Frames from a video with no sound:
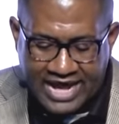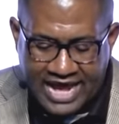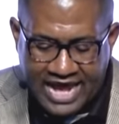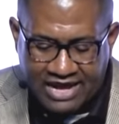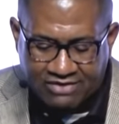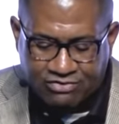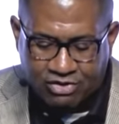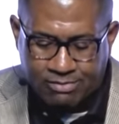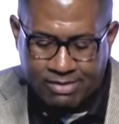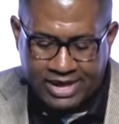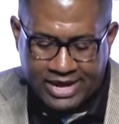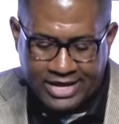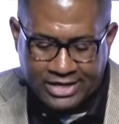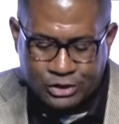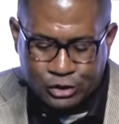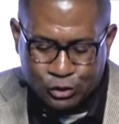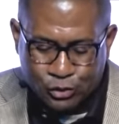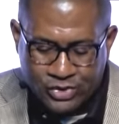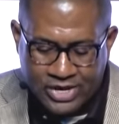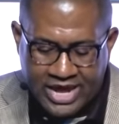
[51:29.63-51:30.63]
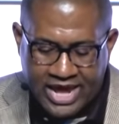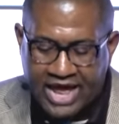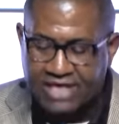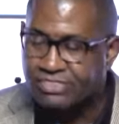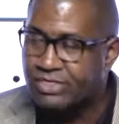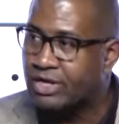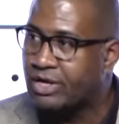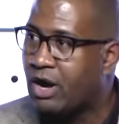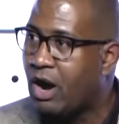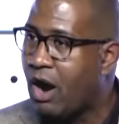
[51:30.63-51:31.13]
eat from any tree
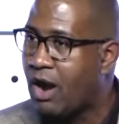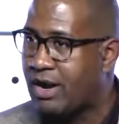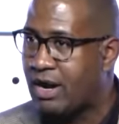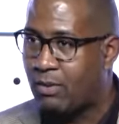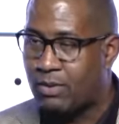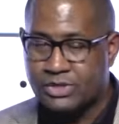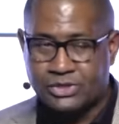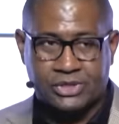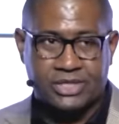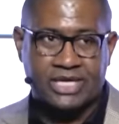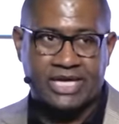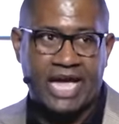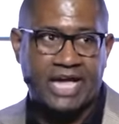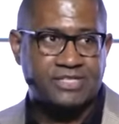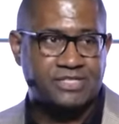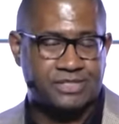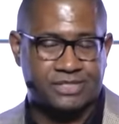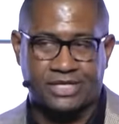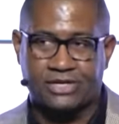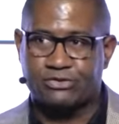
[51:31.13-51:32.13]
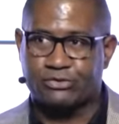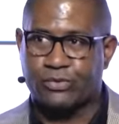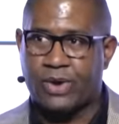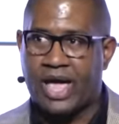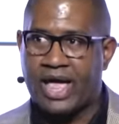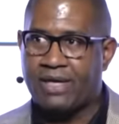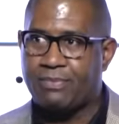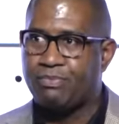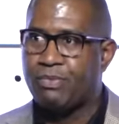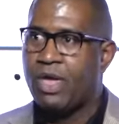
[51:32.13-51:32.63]
in the garden? I want you to catch this,
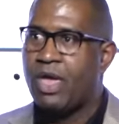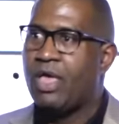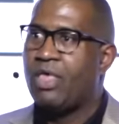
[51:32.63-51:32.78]
right?